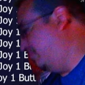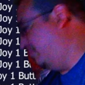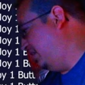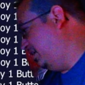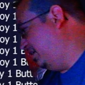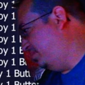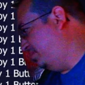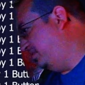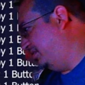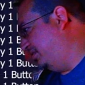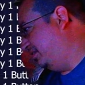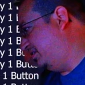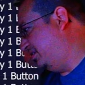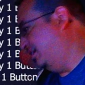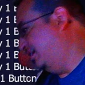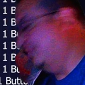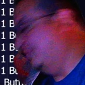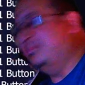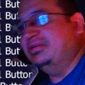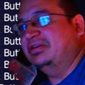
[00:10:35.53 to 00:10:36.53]
mapping
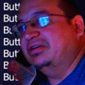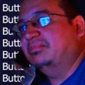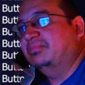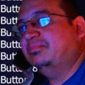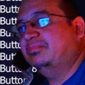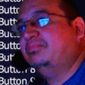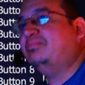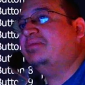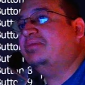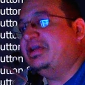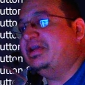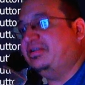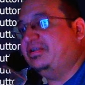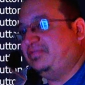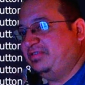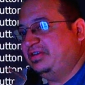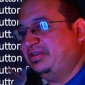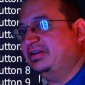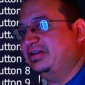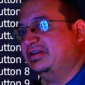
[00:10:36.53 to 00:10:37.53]
can be a pain in
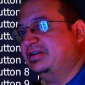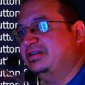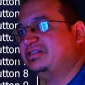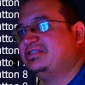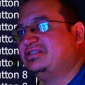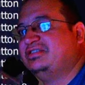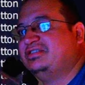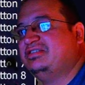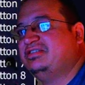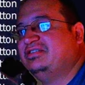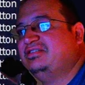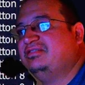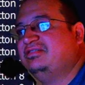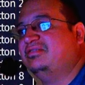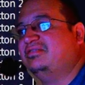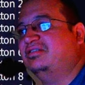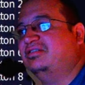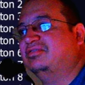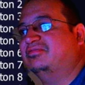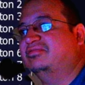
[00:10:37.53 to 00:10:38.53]
the ass.
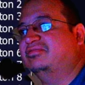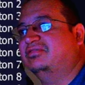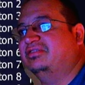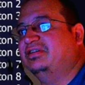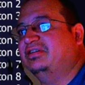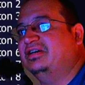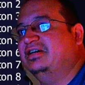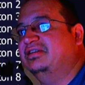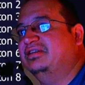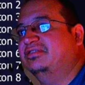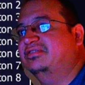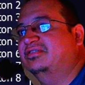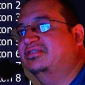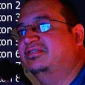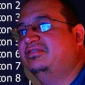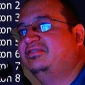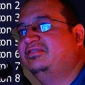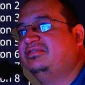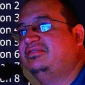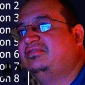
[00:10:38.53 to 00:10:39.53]
Not gonna lie
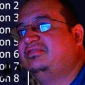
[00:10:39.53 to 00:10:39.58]
there.